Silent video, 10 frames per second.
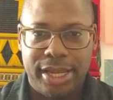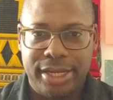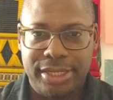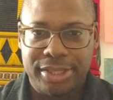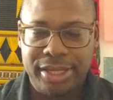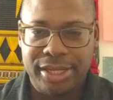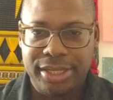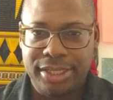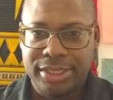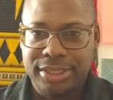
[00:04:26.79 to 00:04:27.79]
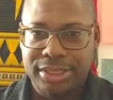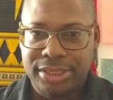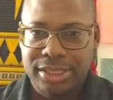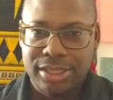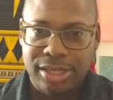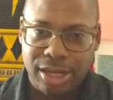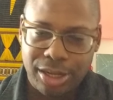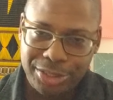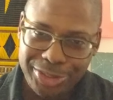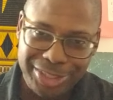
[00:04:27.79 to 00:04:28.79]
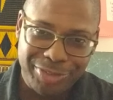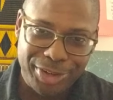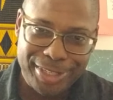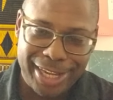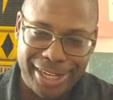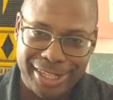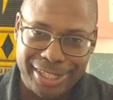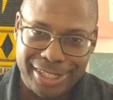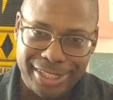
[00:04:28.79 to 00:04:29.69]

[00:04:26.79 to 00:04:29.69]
And the thing is, to this very day,